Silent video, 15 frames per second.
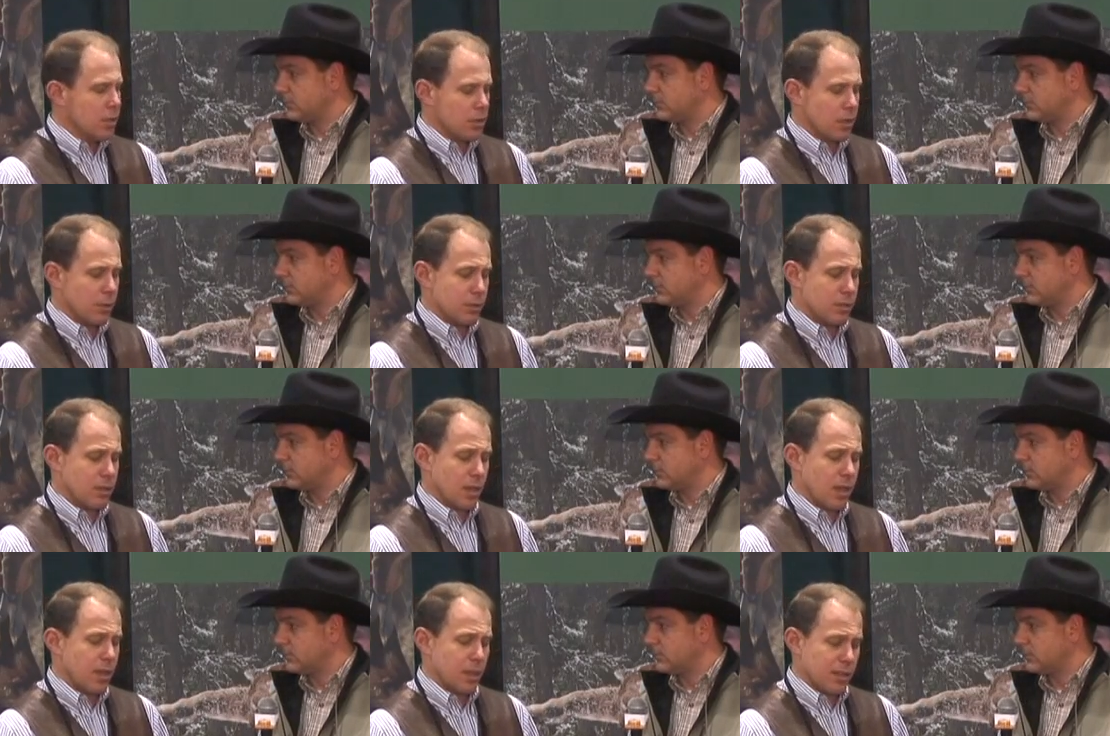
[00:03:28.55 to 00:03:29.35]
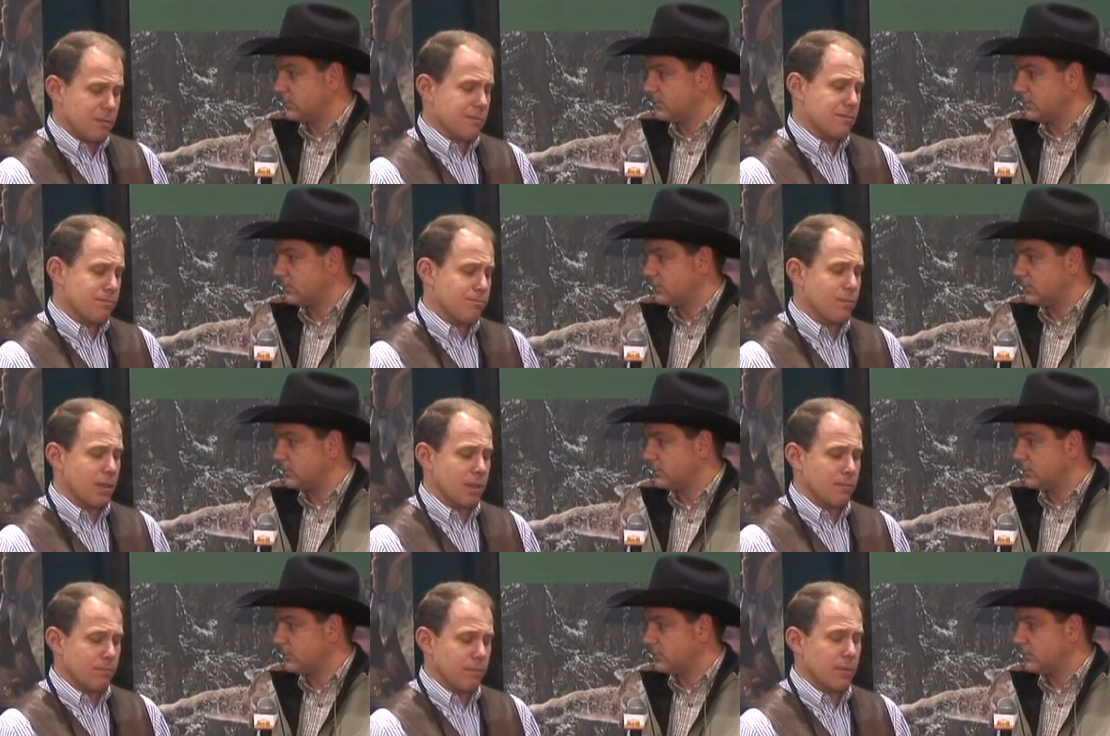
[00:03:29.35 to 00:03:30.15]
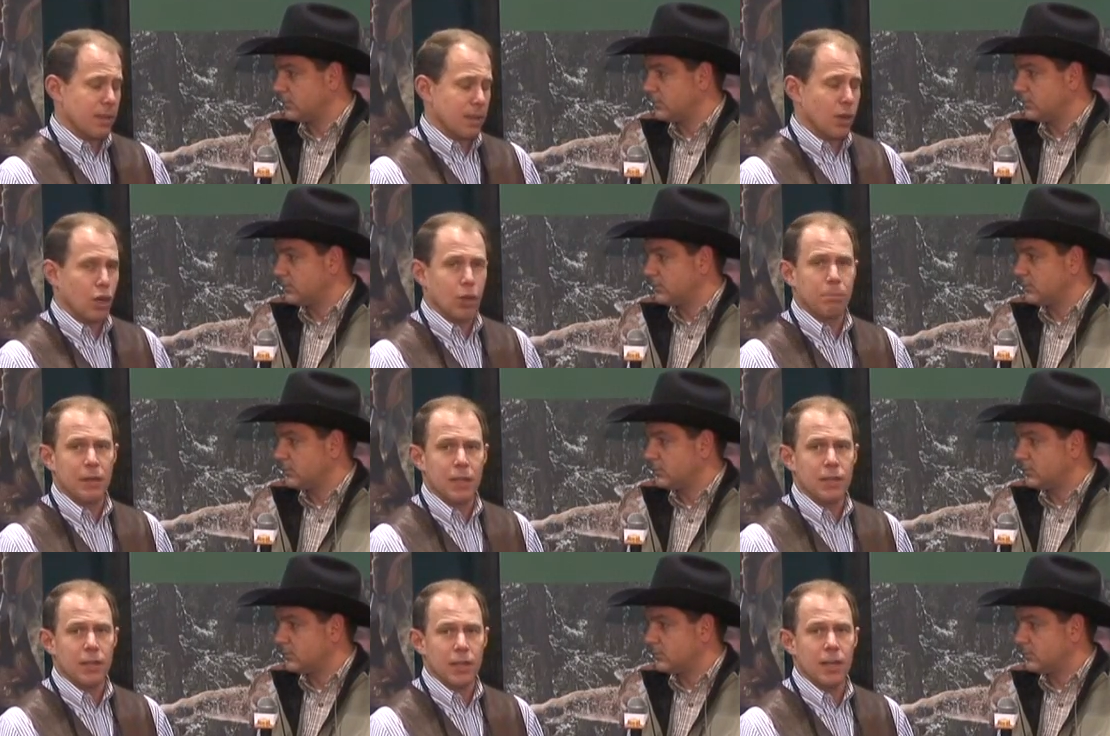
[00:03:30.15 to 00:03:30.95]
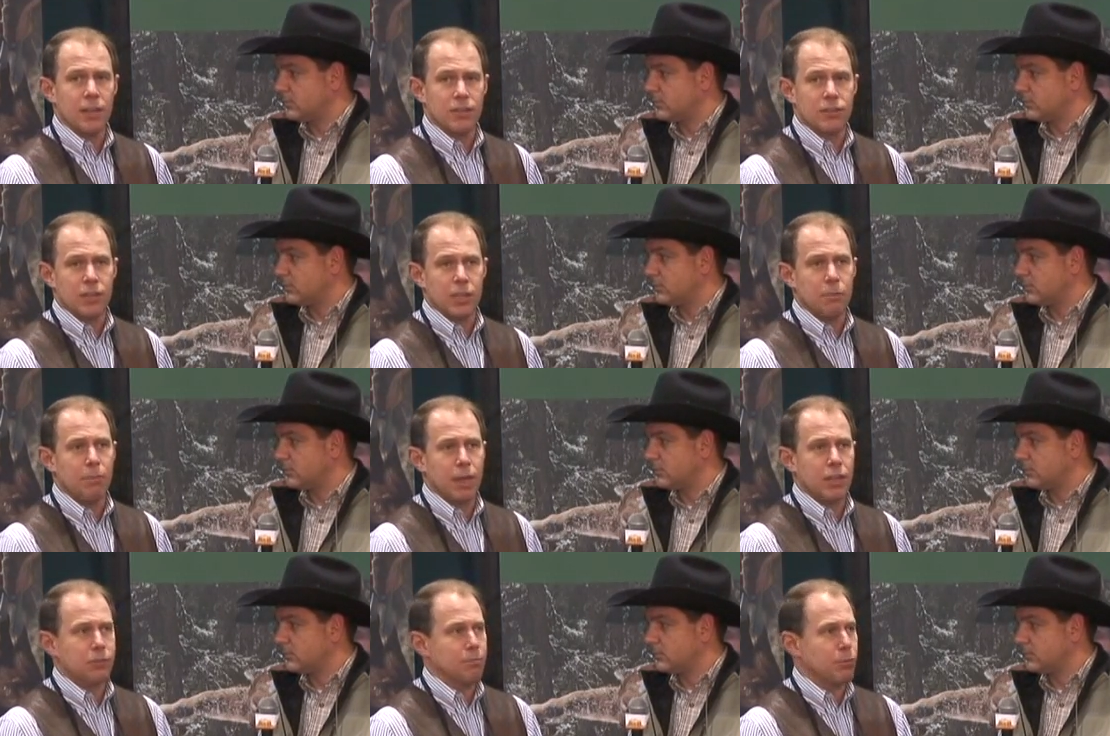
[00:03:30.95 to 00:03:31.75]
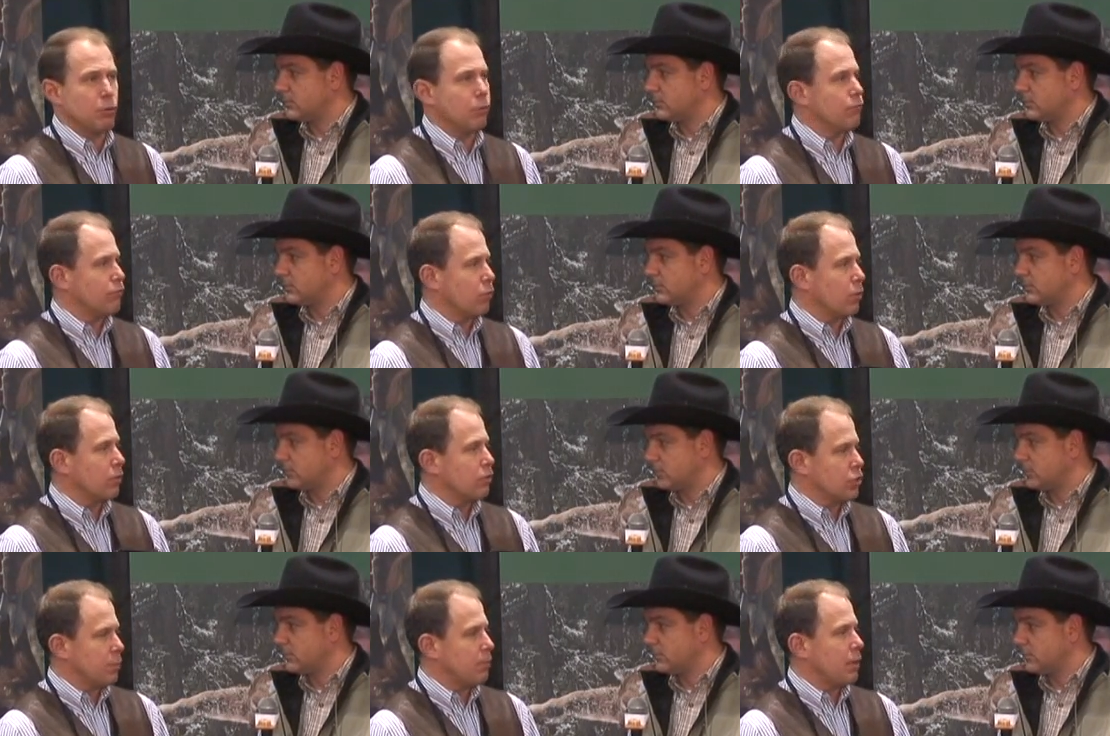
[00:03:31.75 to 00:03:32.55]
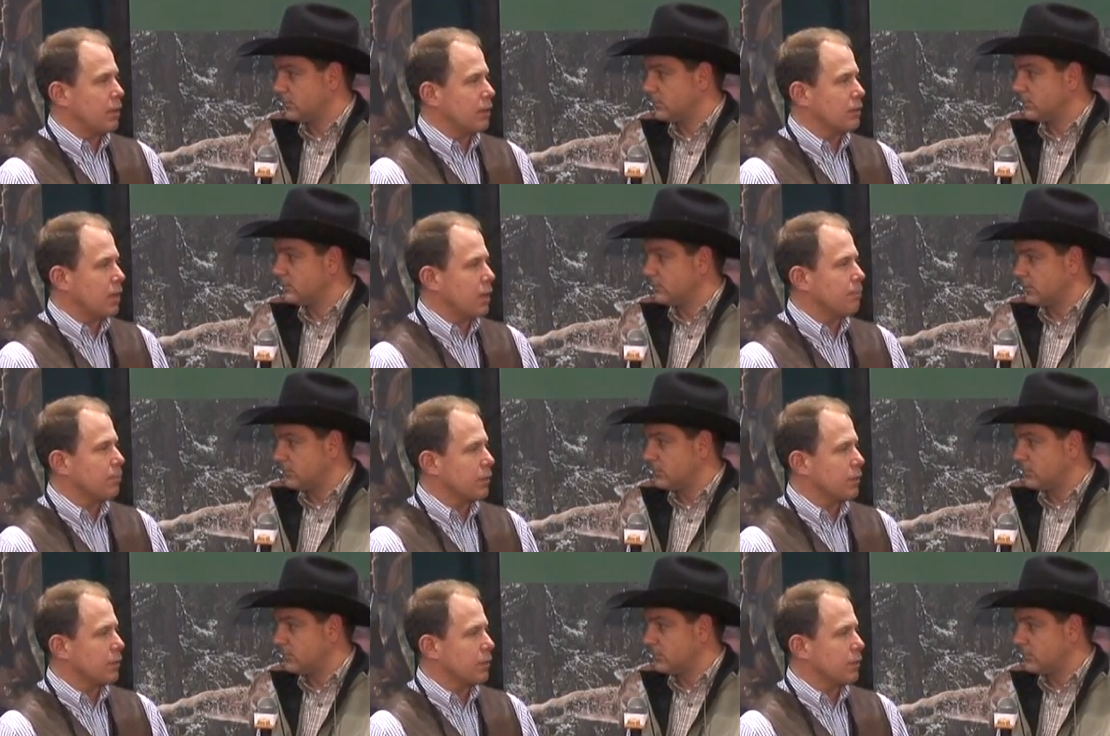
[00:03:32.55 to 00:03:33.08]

Speaker 1: So it's uh, it's in our opinion, it is the best boot for sheep hunting type